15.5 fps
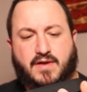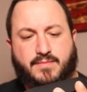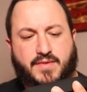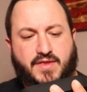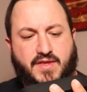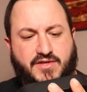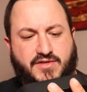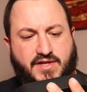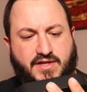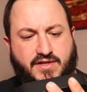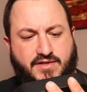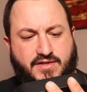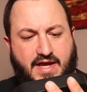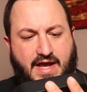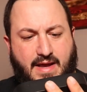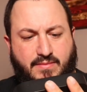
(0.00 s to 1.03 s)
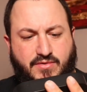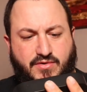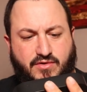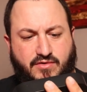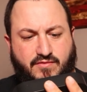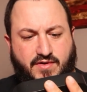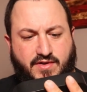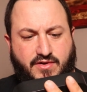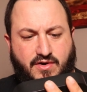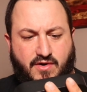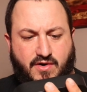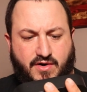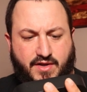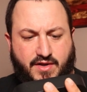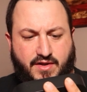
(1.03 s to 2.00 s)
I mean, this thing's absolutely
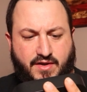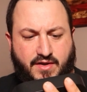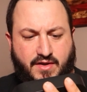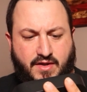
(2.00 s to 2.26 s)
retarded.